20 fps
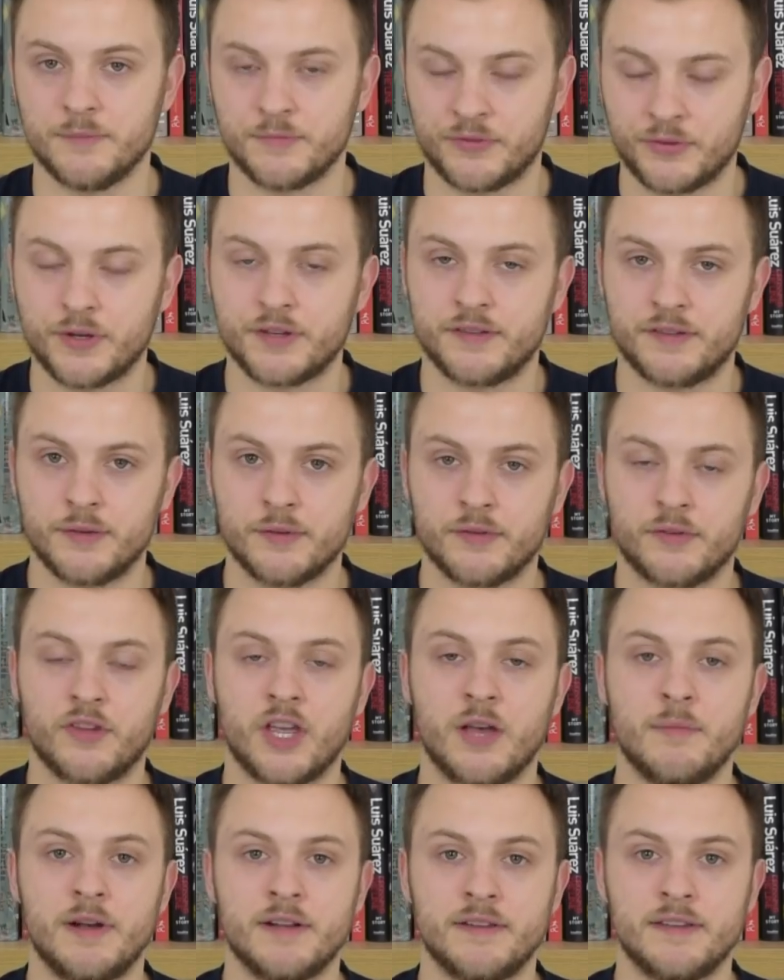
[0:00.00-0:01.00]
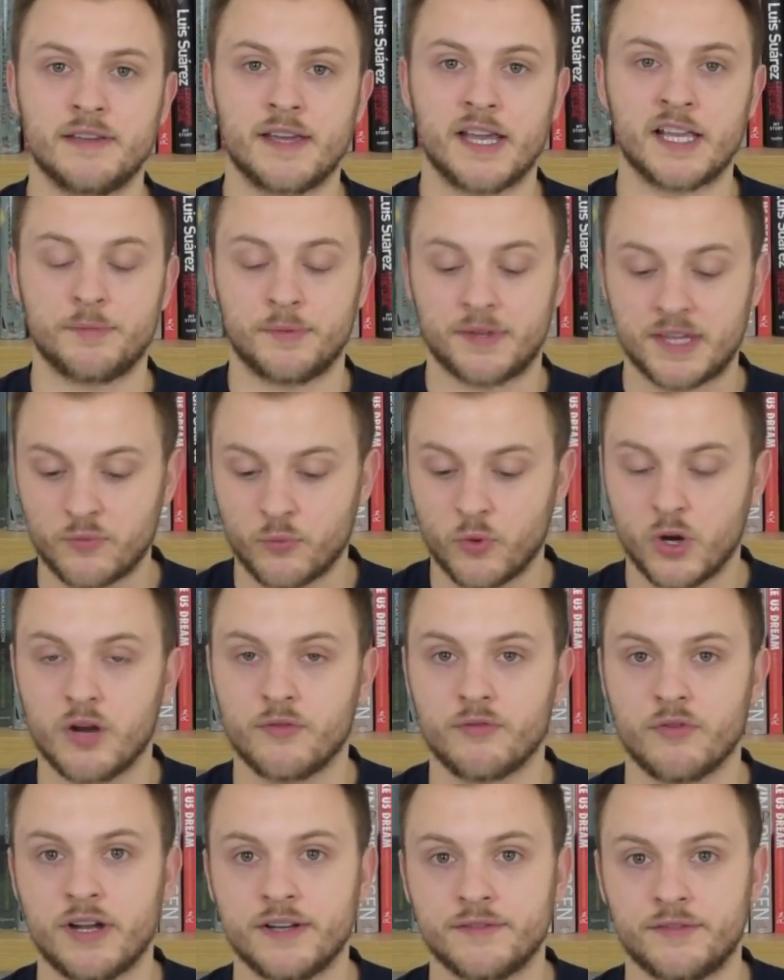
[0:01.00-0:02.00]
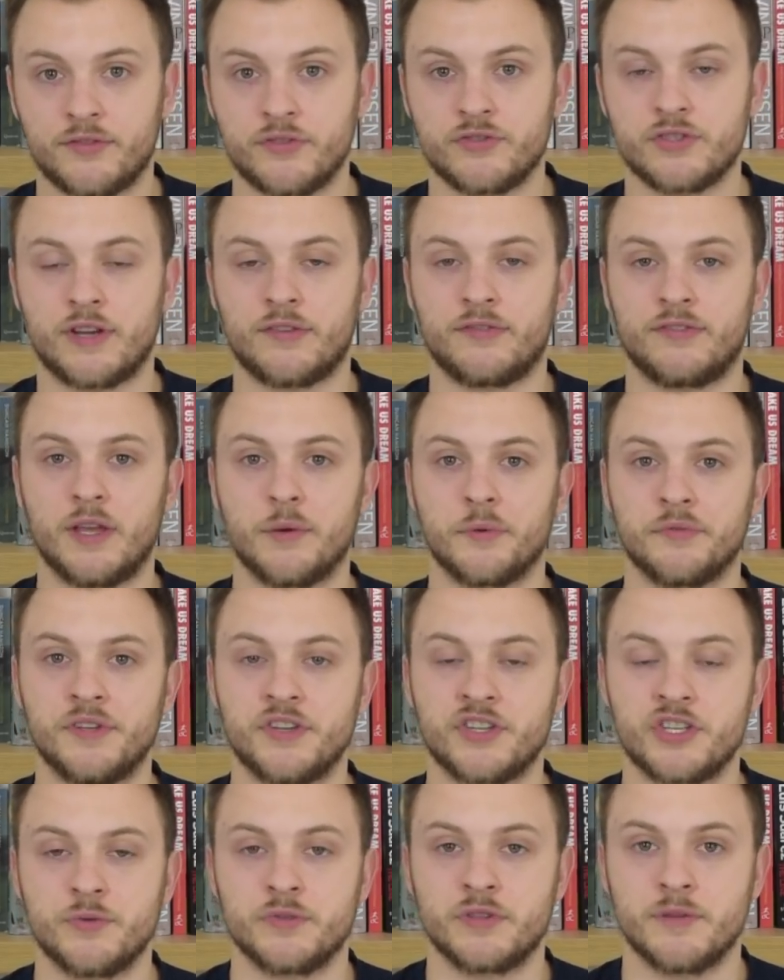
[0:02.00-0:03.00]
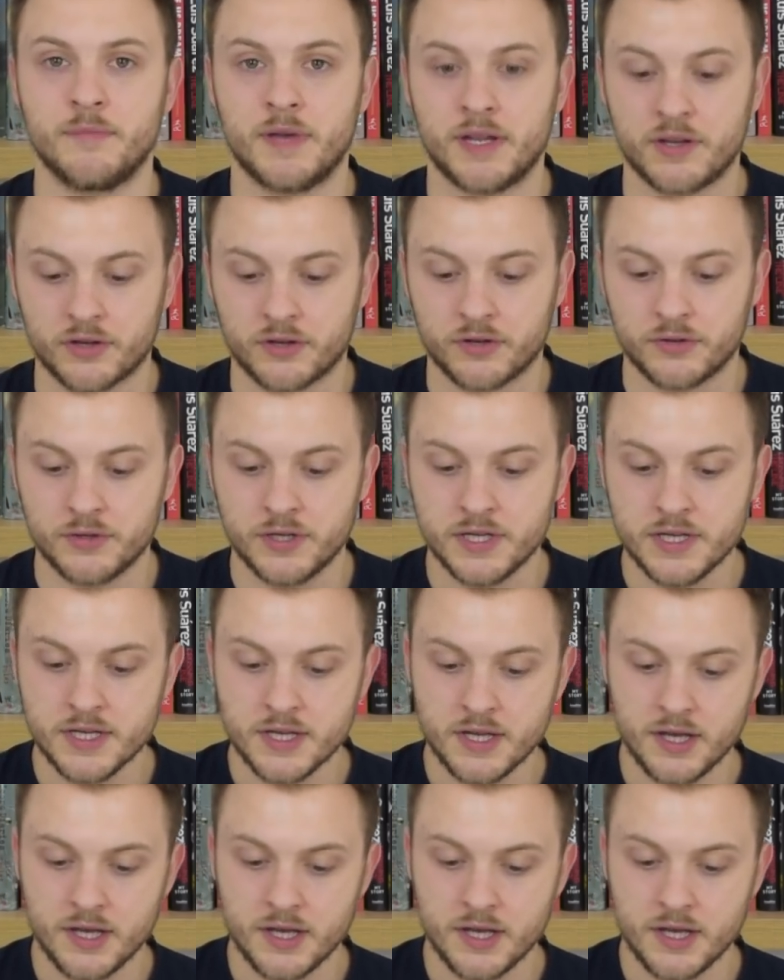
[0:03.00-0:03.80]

Sorry to use the term ITKs, but they were right to suggest there was an issue with the medical.